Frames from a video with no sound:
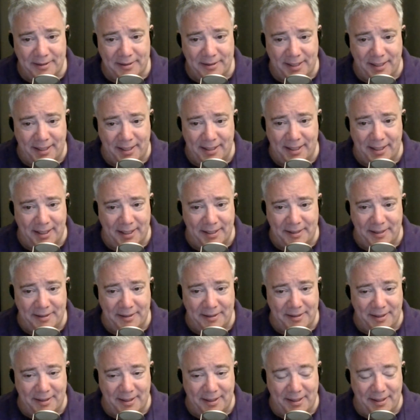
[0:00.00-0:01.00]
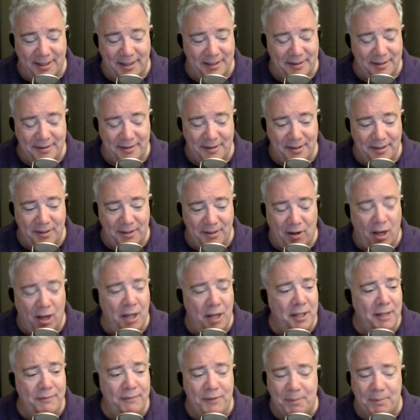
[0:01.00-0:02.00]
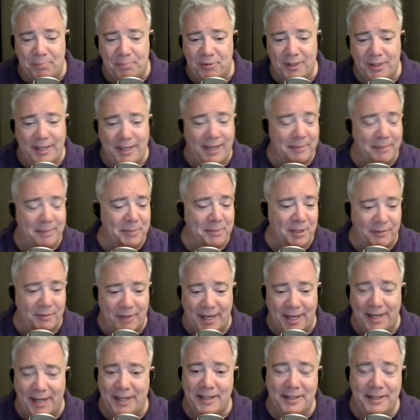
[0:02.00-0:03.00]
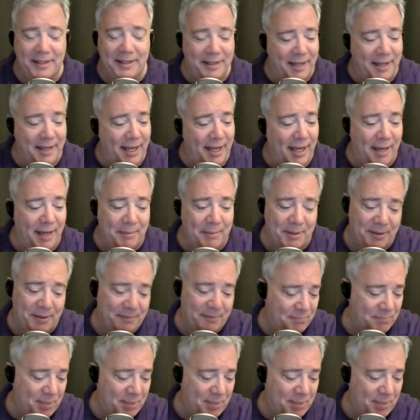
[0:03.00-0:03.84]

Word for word: I, yeah. I, I, all of the preamble of getting into the game and